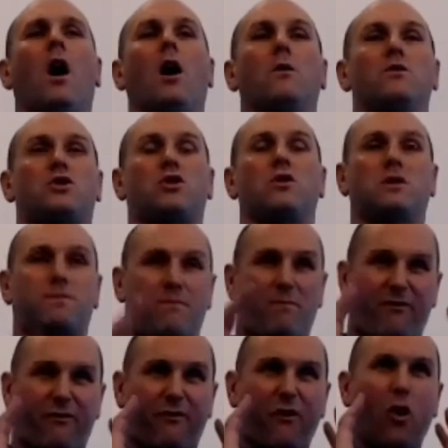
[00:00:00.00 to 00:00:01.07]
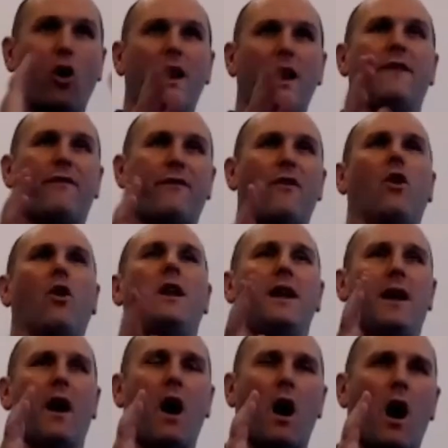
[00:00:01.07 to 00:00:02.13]
I was just
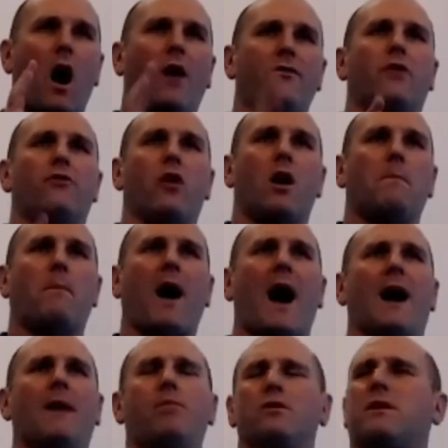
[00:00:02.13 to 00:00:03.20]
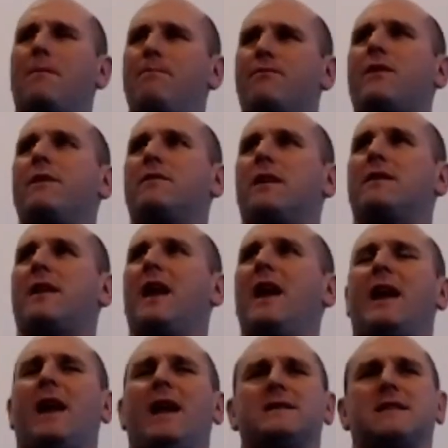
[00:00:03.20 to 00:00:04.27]
fully on the right path. But the
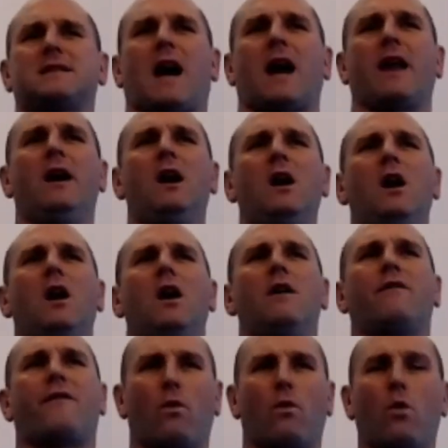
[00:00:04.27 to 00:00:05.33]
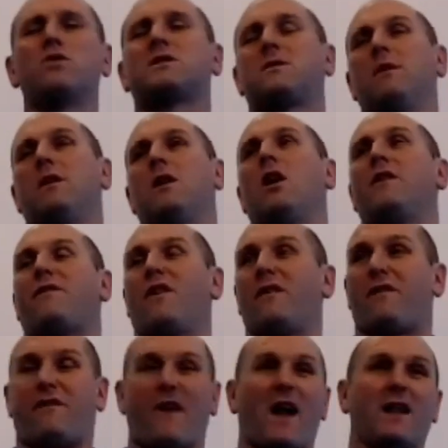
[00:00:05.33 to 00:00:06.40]
thing is that for once in my life I
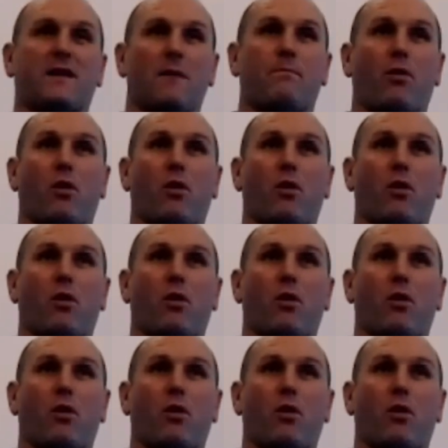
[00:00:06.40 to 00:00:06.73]
felt a